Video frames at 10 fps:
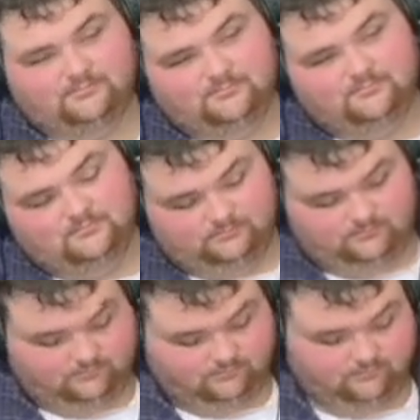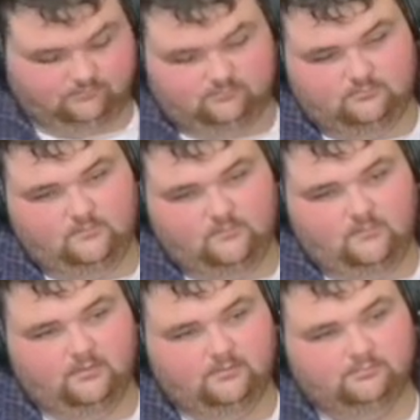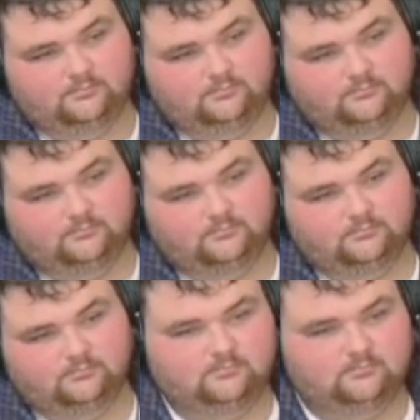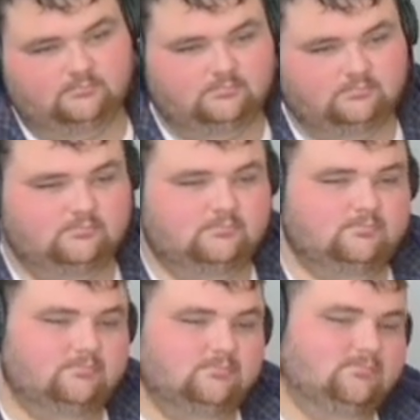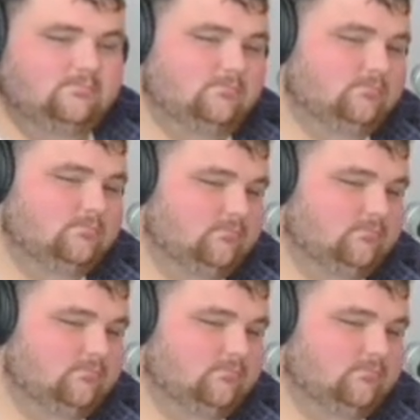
The person shown says nothing.